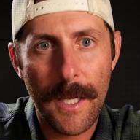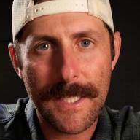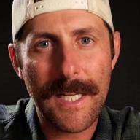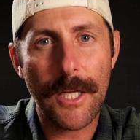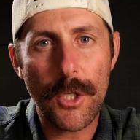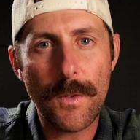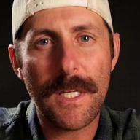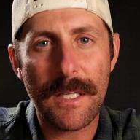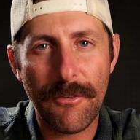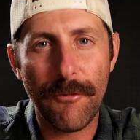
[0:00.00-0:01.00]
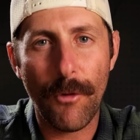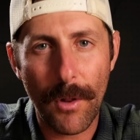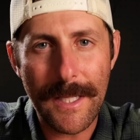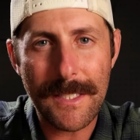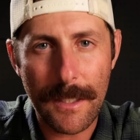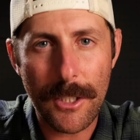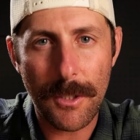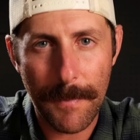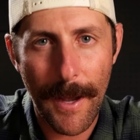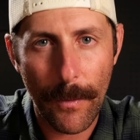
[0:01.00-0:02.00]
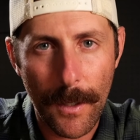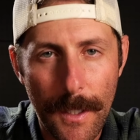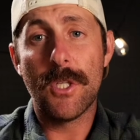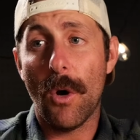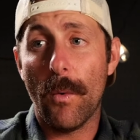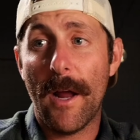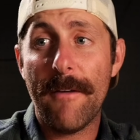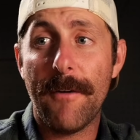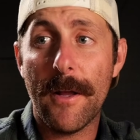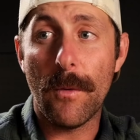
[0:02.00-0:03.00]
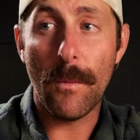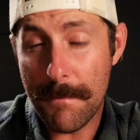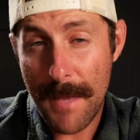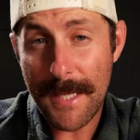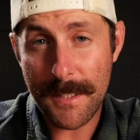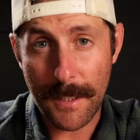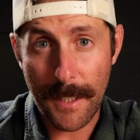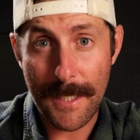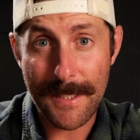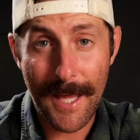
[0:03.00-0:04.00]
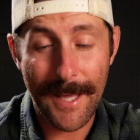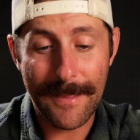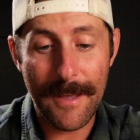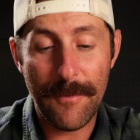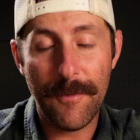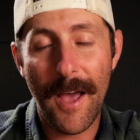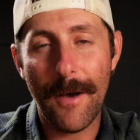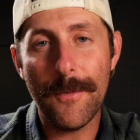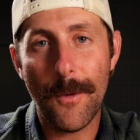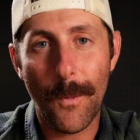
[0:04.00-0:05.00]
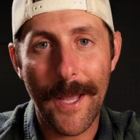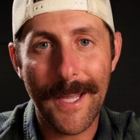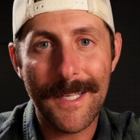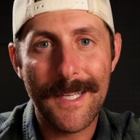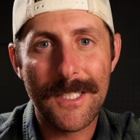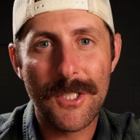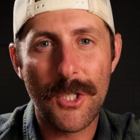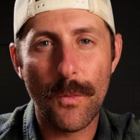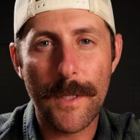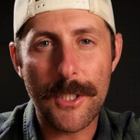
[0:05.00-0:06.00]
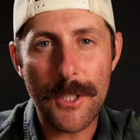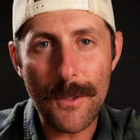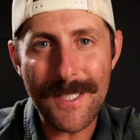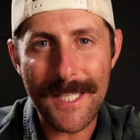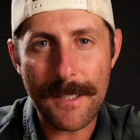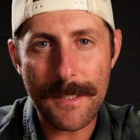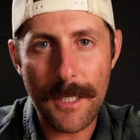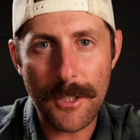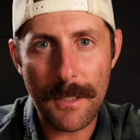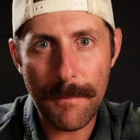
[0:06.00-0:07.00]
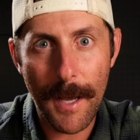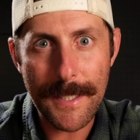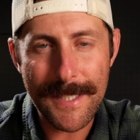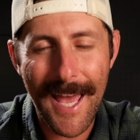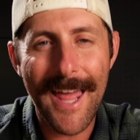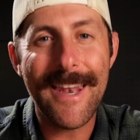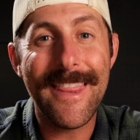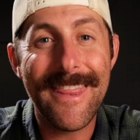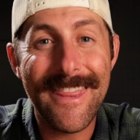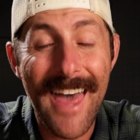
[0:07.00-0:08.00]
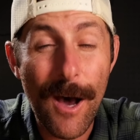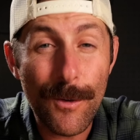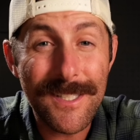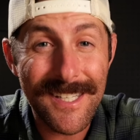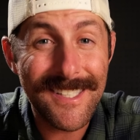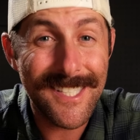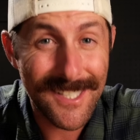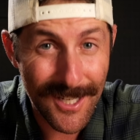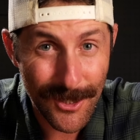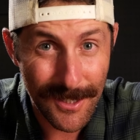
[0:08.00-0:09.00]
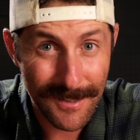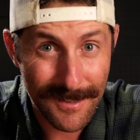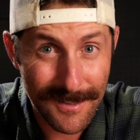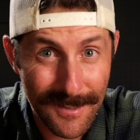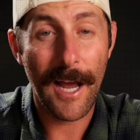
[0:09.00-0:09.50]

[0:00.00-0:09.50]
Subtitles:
It's not using its full insulation power. So what I find amazing is that they found the way to reduce the stitching by 10,000 stitches.